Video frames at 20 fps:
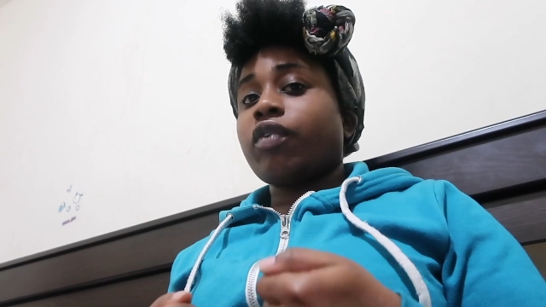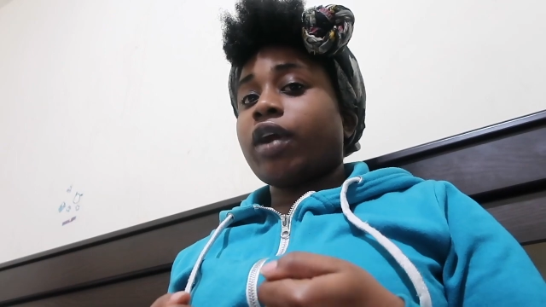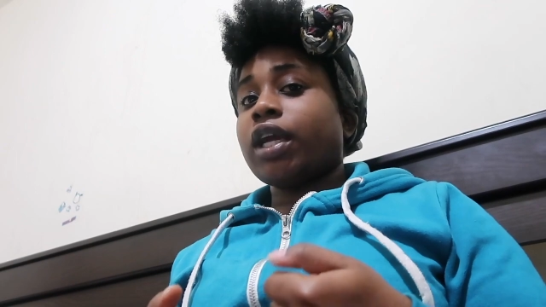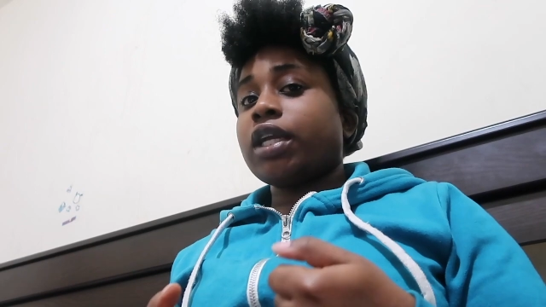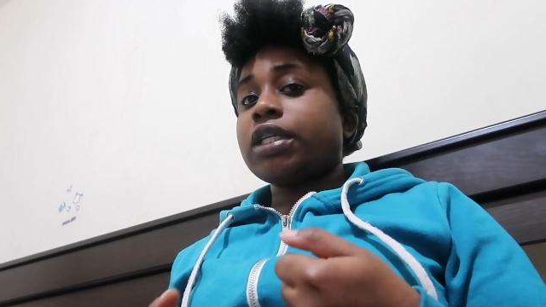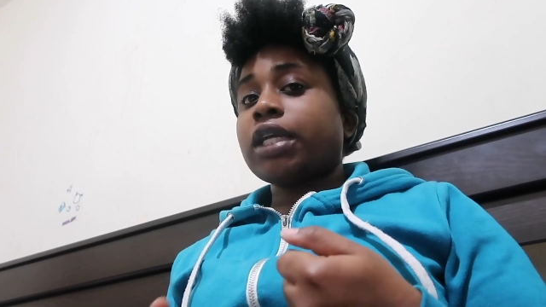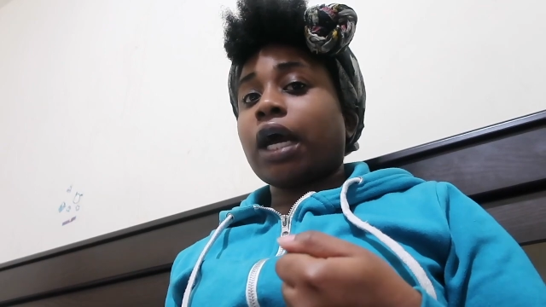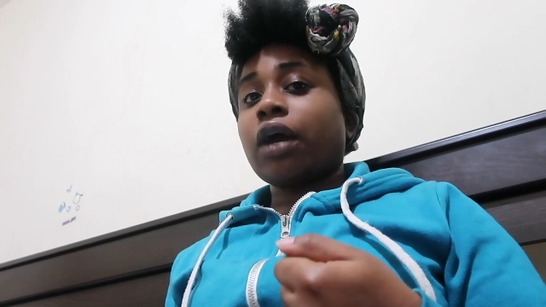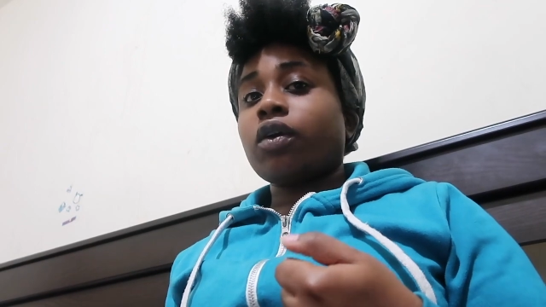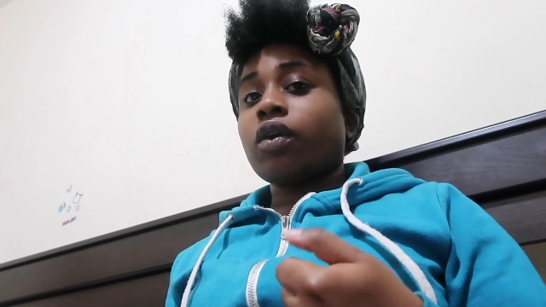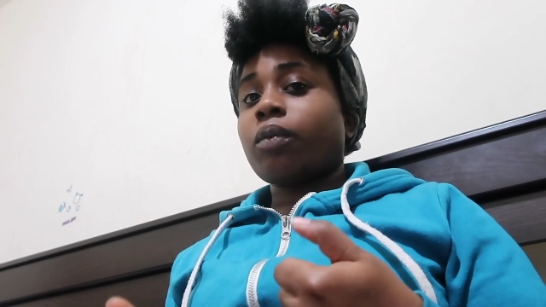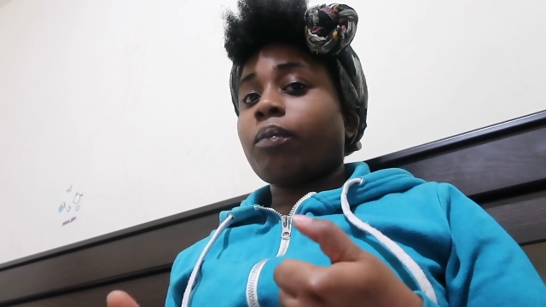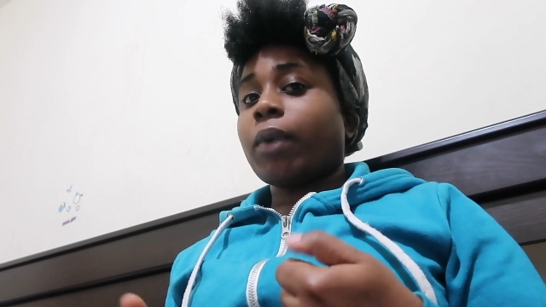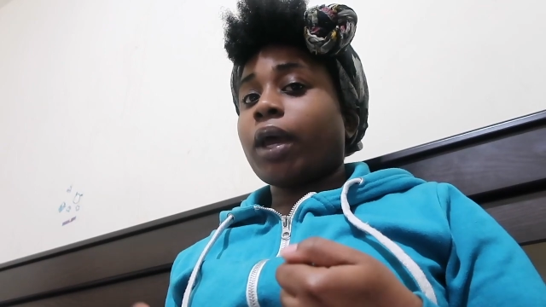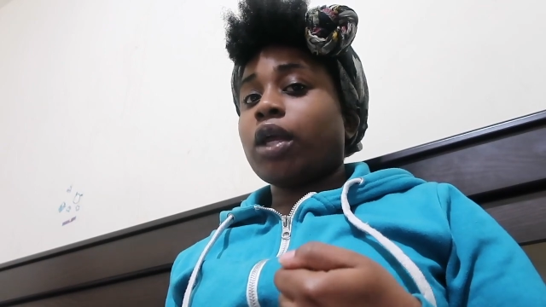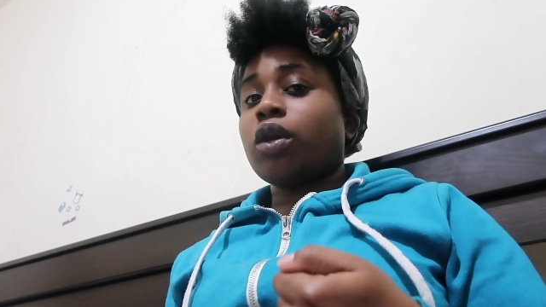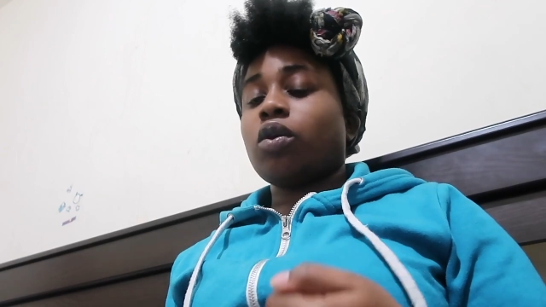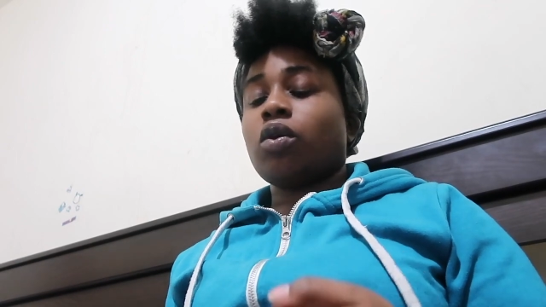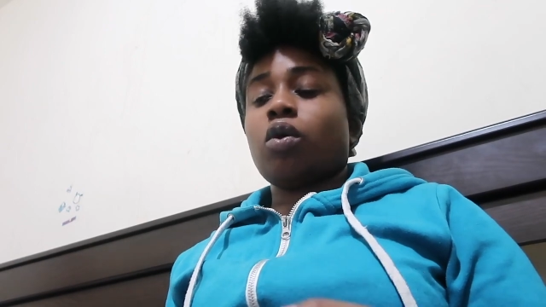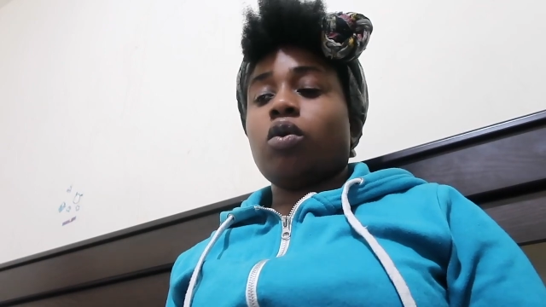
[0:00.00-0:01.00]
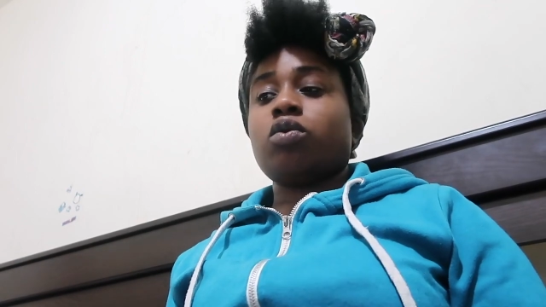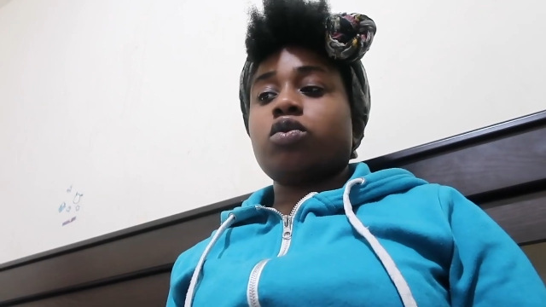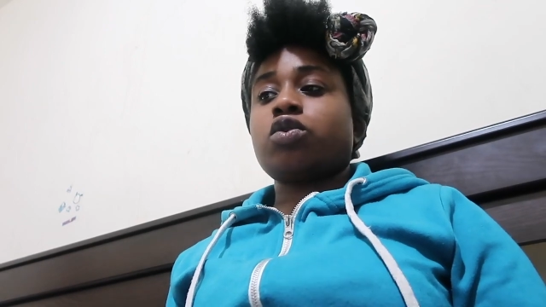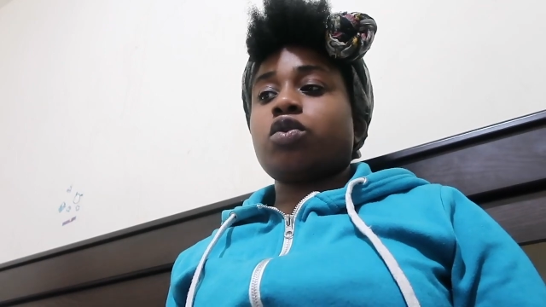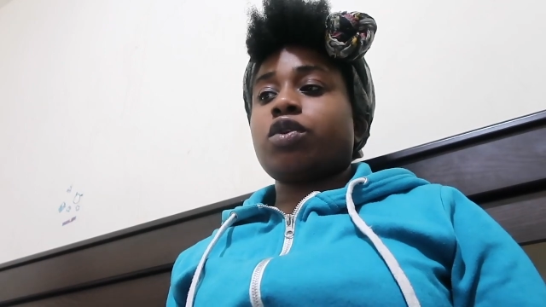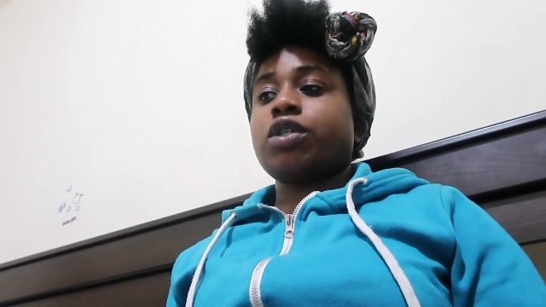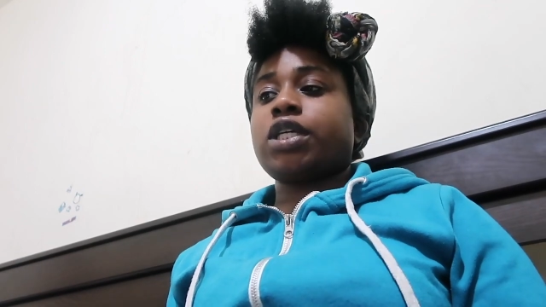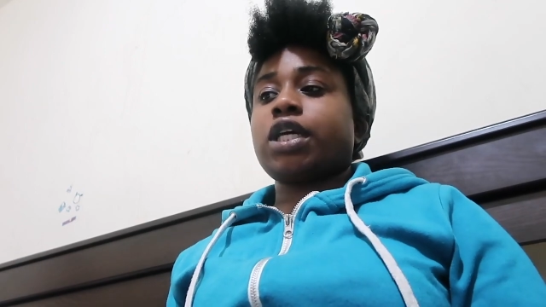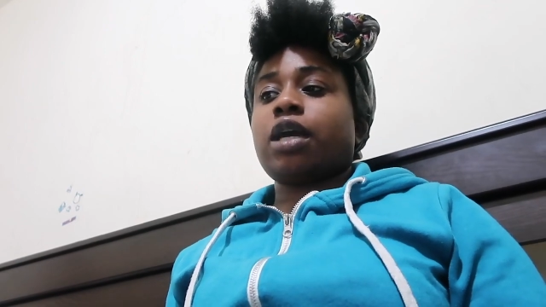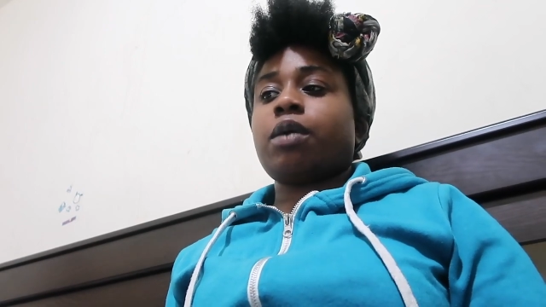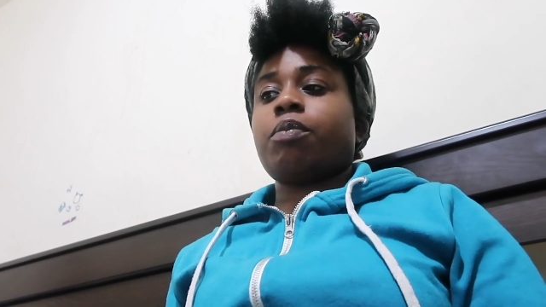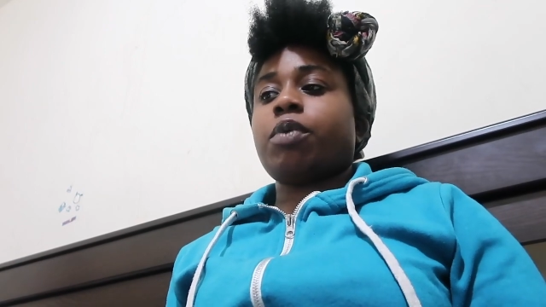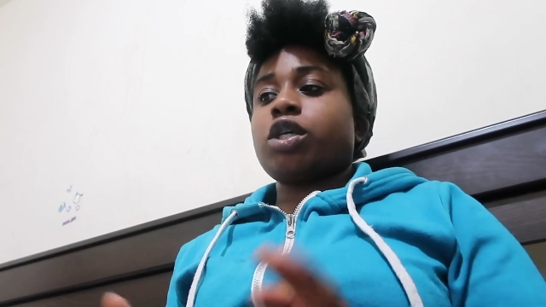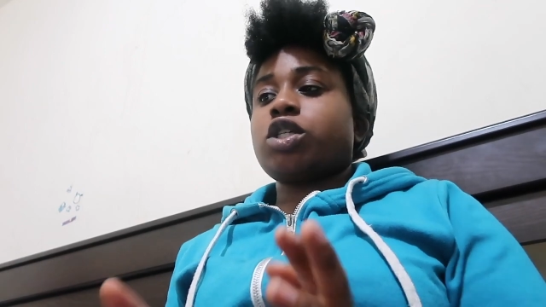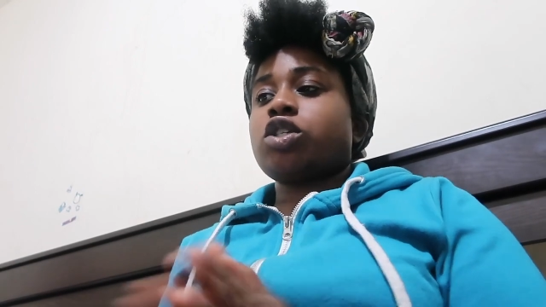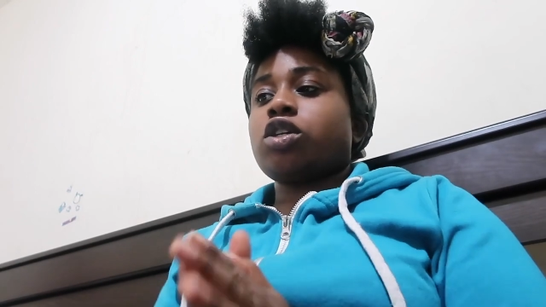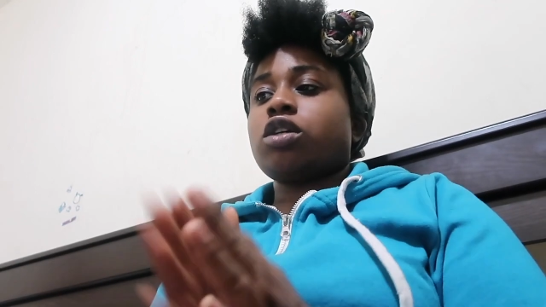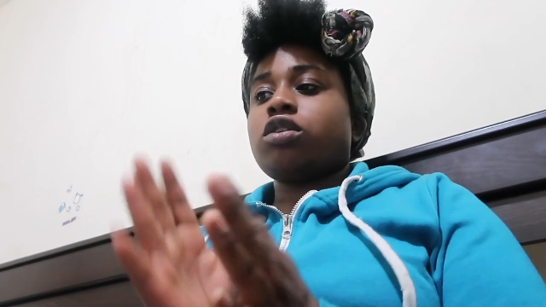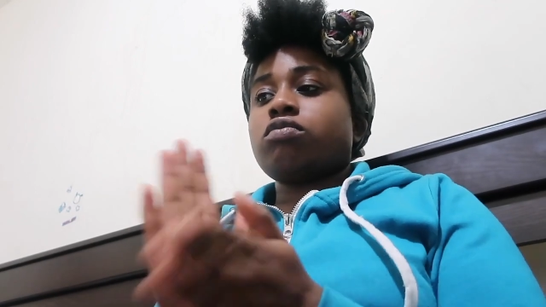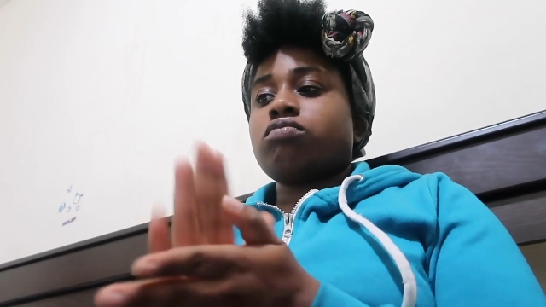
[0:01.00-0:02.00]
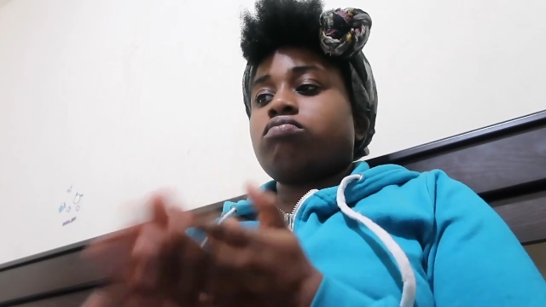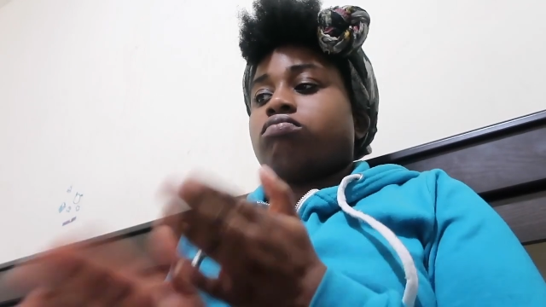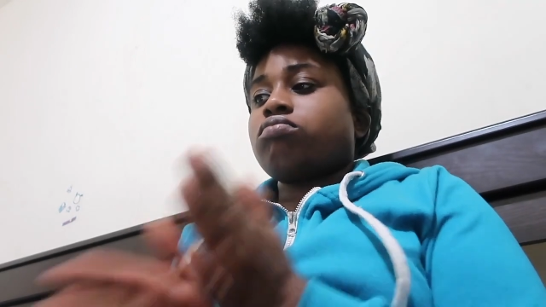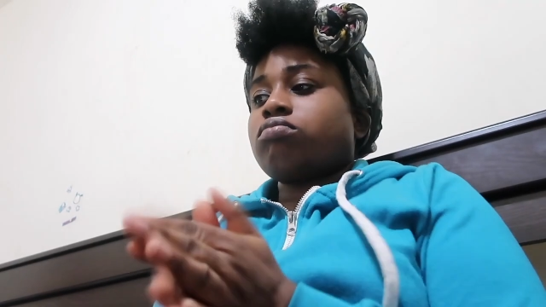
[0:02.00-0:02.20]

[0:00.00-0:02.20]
write down in my notes or take a picture.